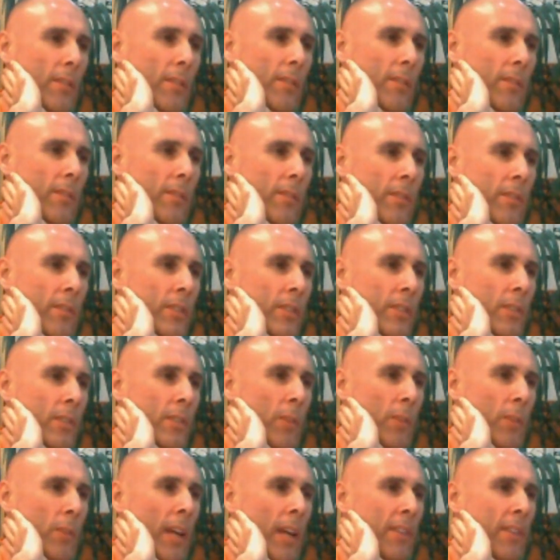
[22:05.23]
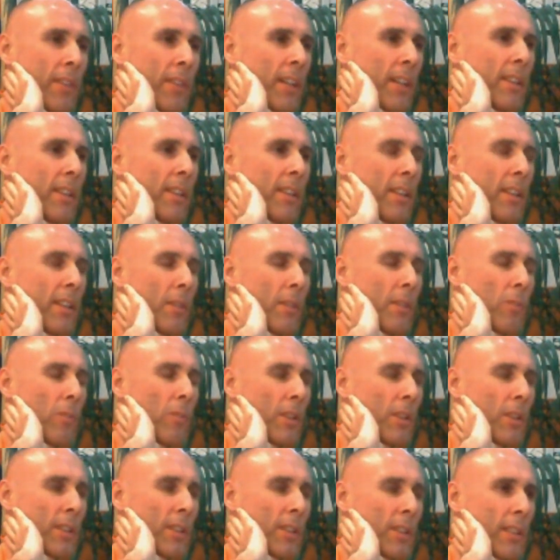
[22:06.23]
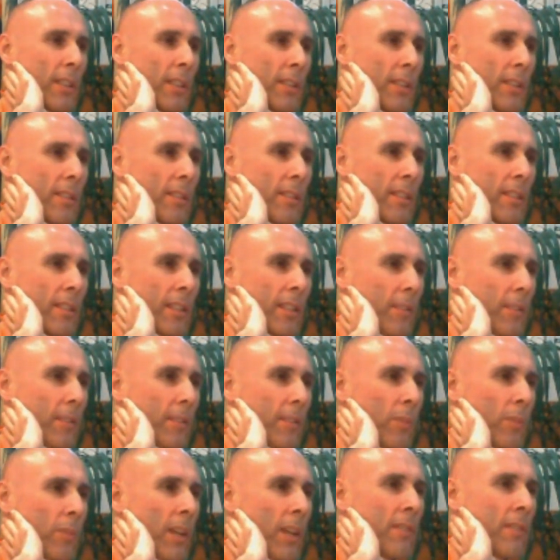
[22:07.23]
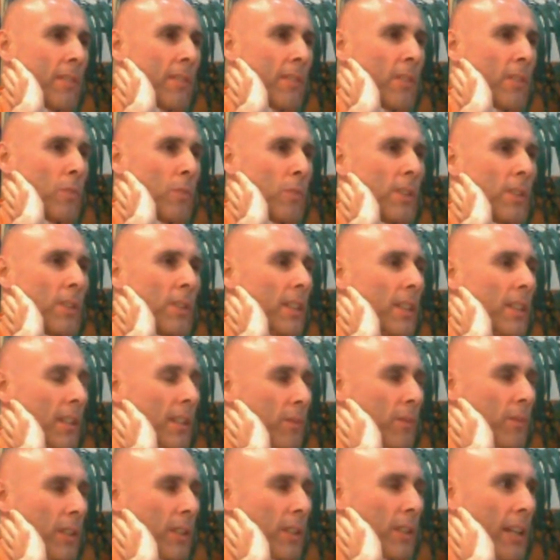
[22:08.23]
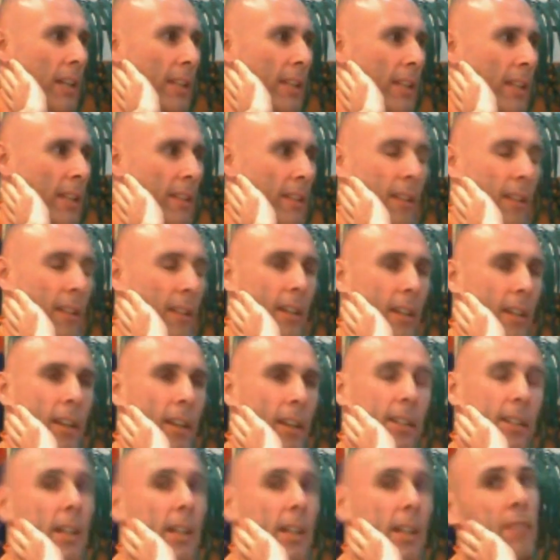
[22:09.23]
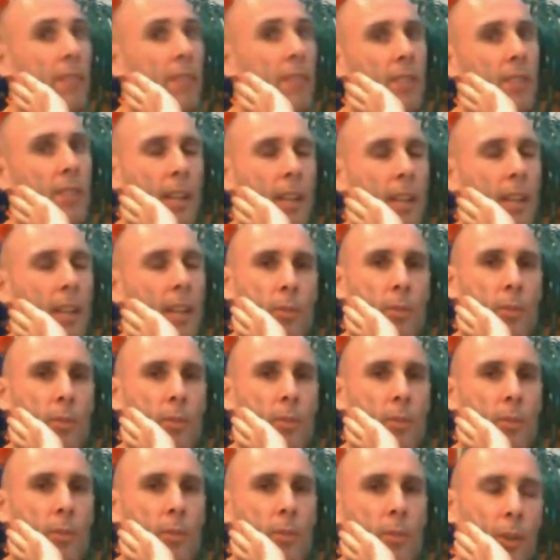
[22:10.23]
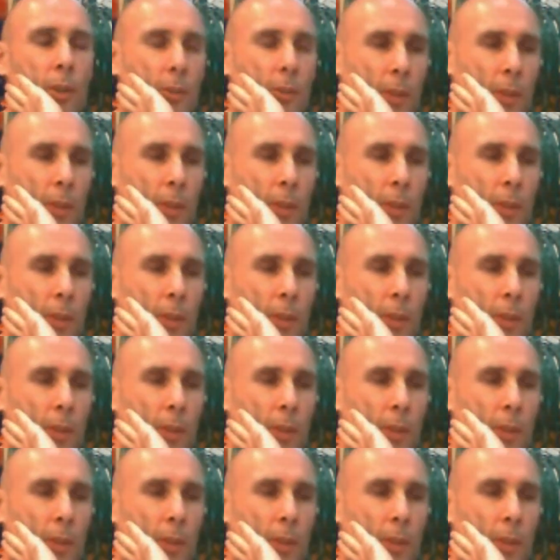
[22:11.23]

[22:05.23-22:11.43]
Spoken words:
First, you will have anything you want, whatever you wanted, you would get. Then after that, it will go.